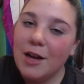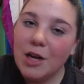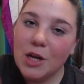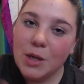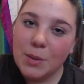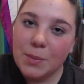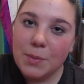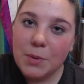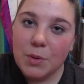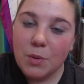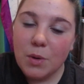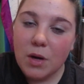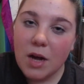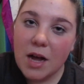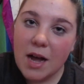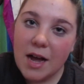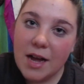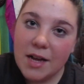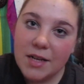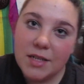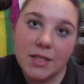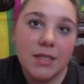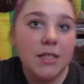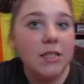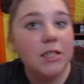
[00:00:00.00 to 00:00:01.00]
hope you
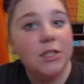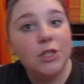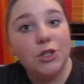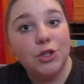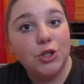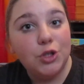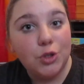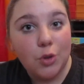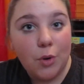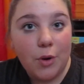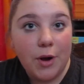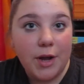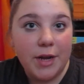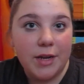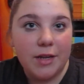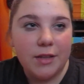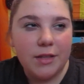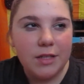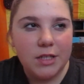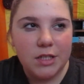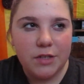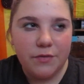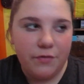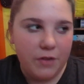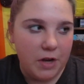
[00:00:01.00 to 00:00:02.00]
guys enjoyed
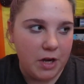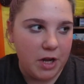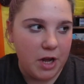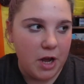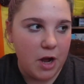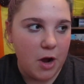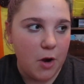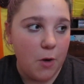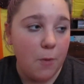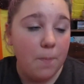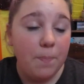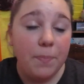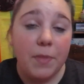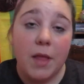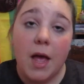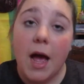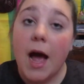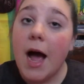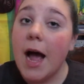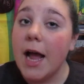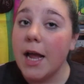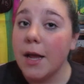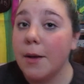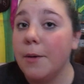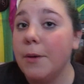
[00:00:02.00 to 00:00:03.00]
this video.
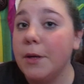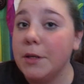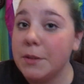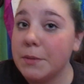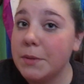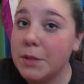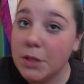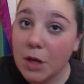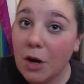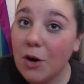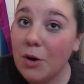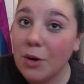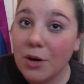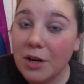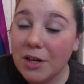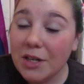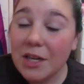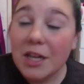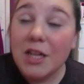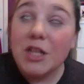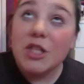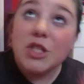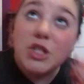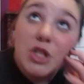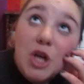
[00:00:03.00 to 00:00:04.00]
I am so,
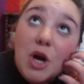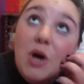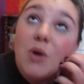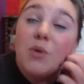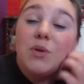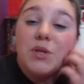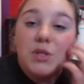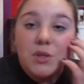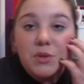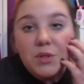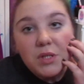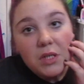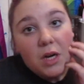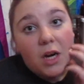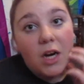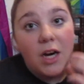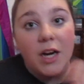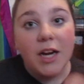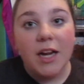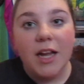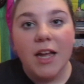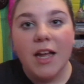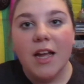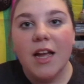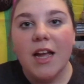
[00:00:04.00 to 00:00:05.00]
so, so
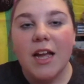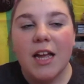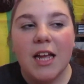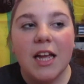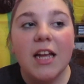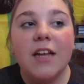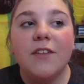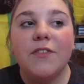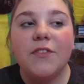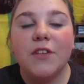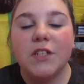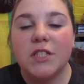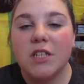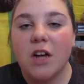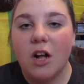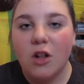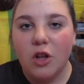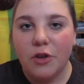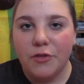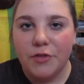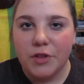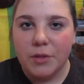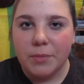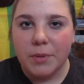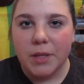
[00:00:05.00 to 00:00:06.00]
sorry if it's all
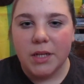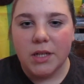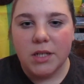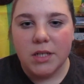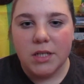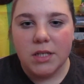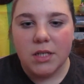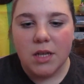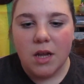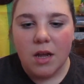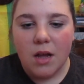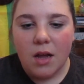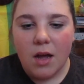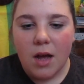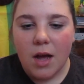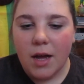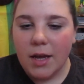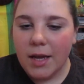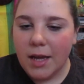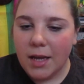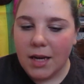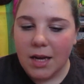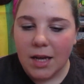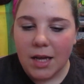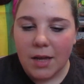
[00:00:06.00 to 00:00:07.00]
over the place.
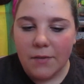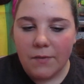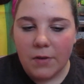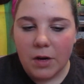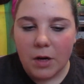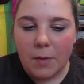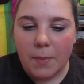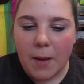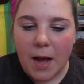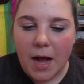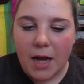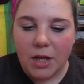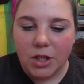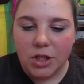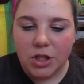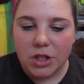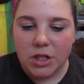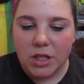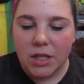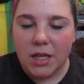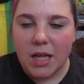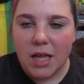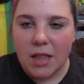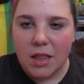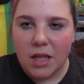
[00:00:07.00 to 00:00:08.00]
Again, I get very
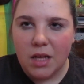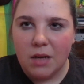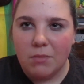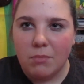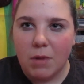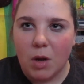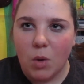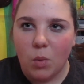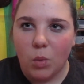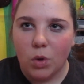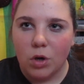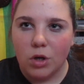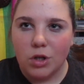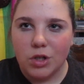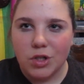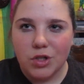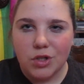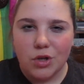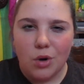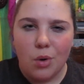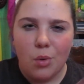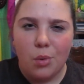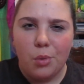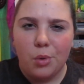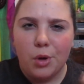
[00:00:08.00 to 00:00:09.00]
passionate and then my words
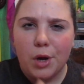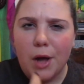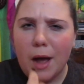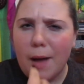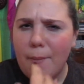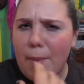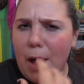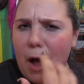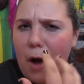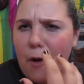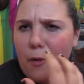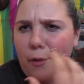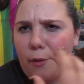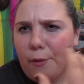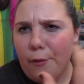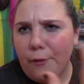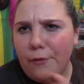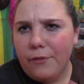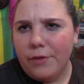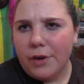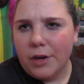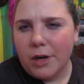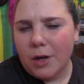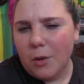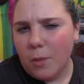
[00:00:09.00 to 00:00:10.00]
don't come out
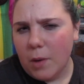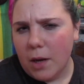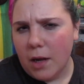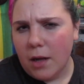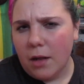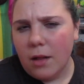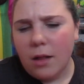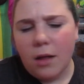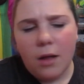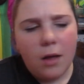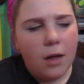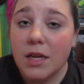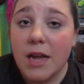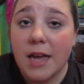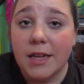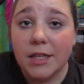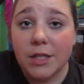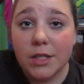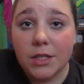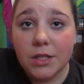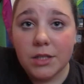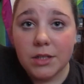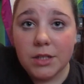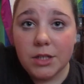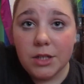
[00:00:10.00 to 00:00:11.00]
very well. Yes,
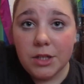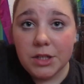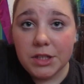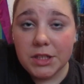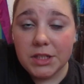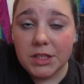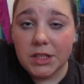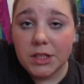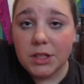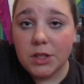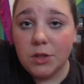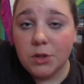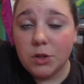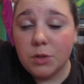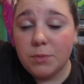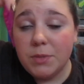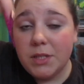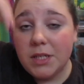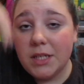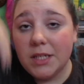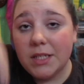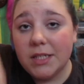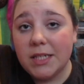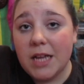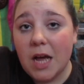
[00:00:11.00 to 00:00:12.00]
seriously Sick social
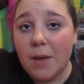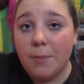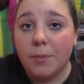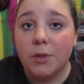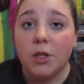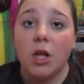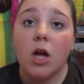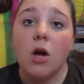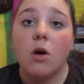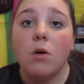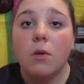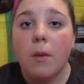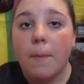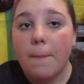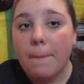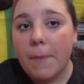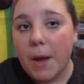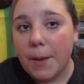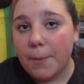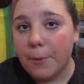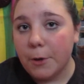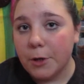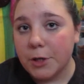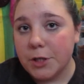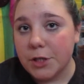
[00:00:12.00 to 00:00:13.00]
media is down below.
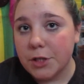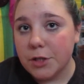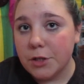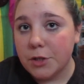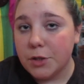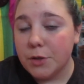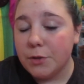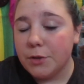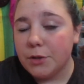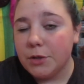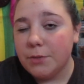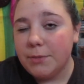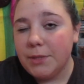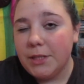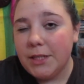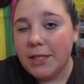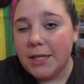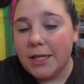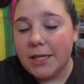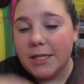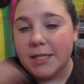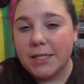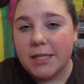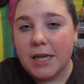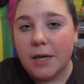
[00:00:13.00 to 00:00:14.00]
My personal social
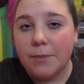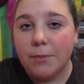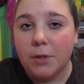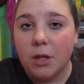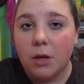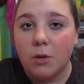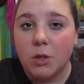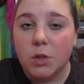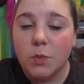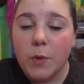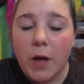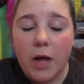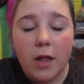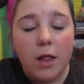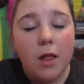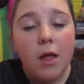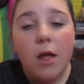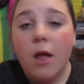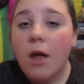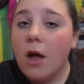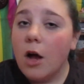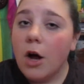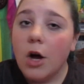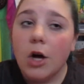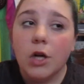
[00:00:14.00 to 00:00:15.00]
media is down below as well.
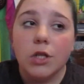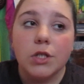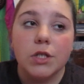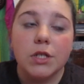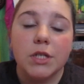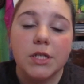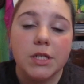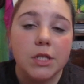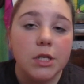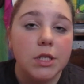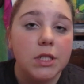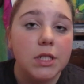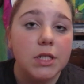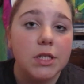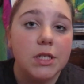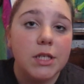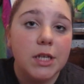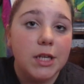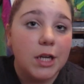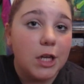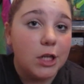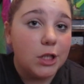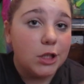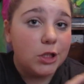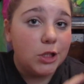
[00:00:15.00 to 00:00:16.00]
Also, the seriously
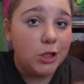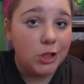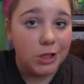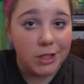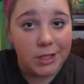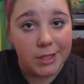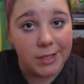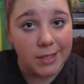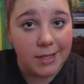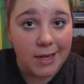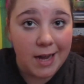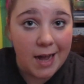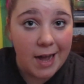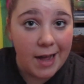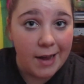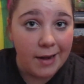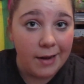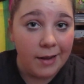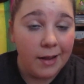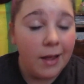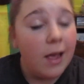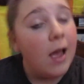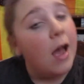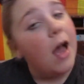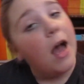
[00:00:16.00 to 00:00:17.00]
Sick just got
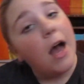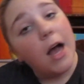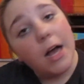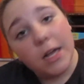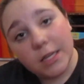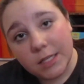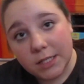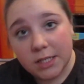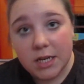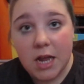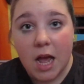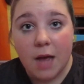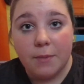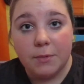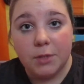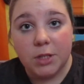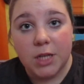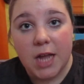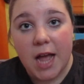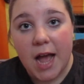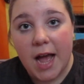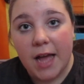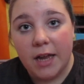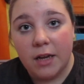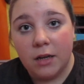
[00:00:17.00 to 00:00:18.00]
a
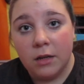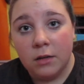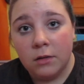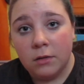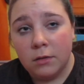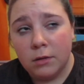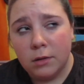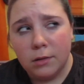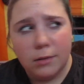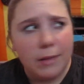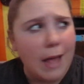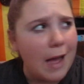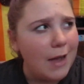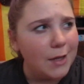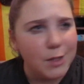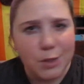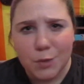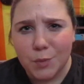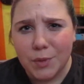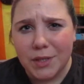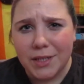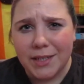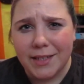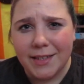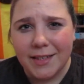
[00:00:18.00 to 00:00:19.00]
Snapchat last
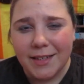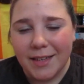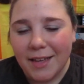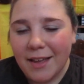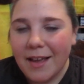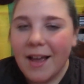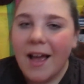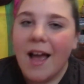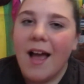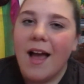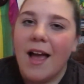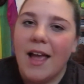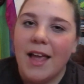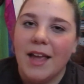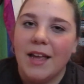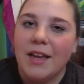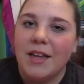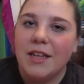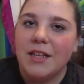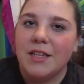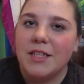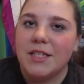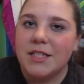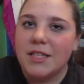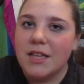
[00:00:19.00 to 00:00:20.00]
week. It
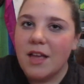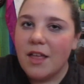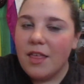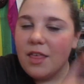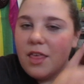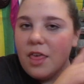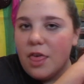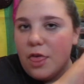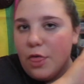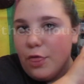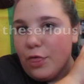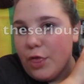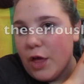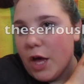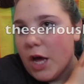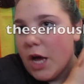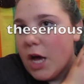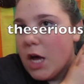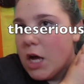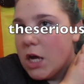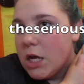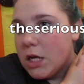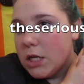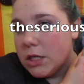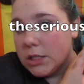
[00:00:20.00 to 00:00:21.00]
is
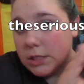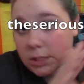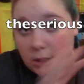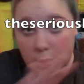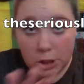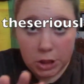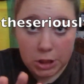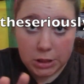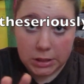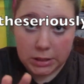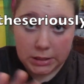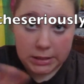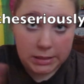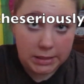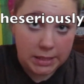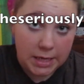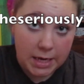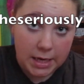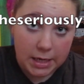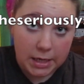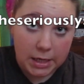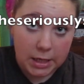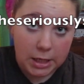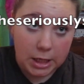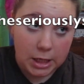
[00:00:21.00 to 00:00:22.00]
the Seriously
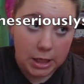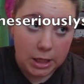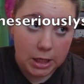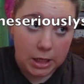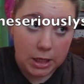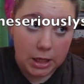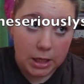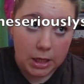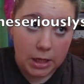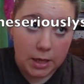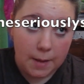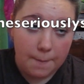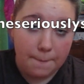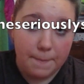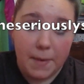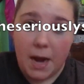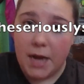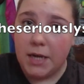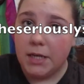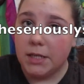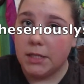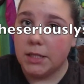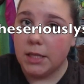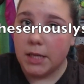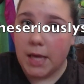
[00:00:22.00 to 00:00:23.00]
Sick
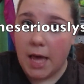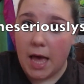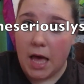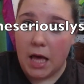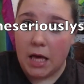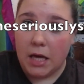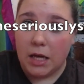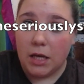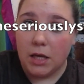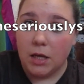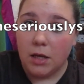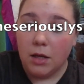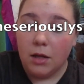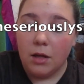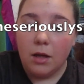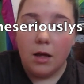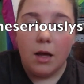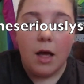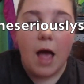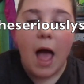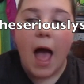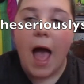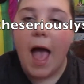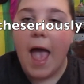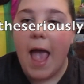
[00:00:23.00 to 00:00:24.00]
minus the K.
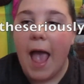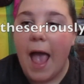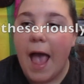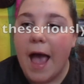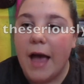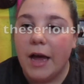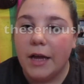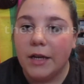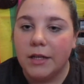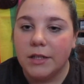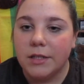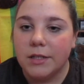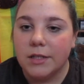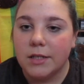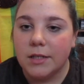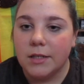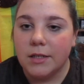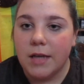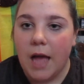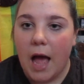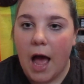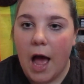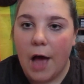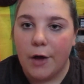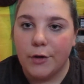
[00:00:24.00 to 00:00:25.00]
And
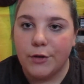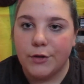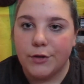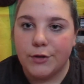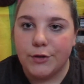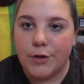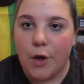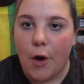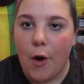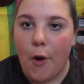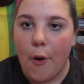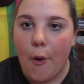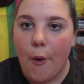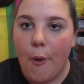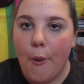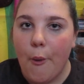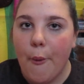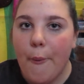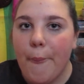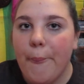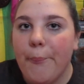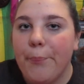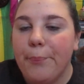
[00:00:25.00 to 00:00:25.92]
yeah, so